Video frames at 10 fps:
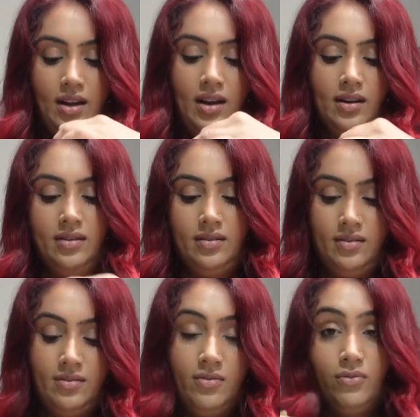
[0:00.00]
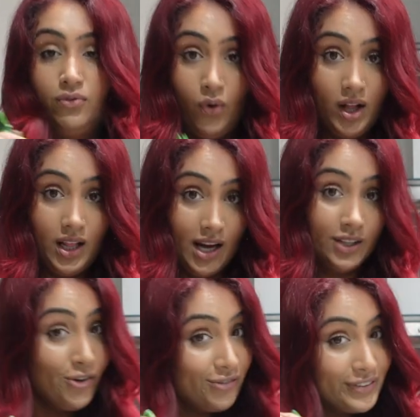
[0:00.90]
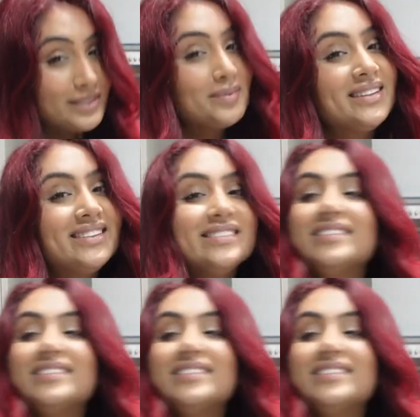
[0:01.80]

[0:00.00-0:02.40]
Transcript: And voila, no freezer burn.